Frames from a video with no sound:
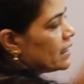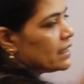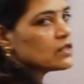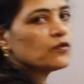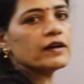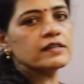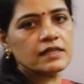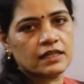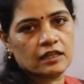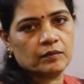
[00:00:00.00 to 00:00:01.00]
that is 5
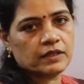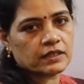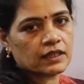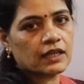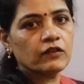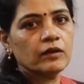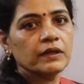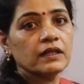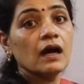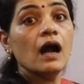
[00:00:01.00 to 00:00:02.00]
centimeter. That will
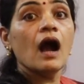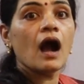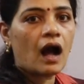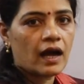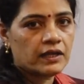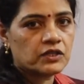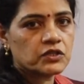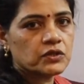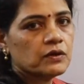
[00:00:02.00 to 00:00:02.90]
be the height.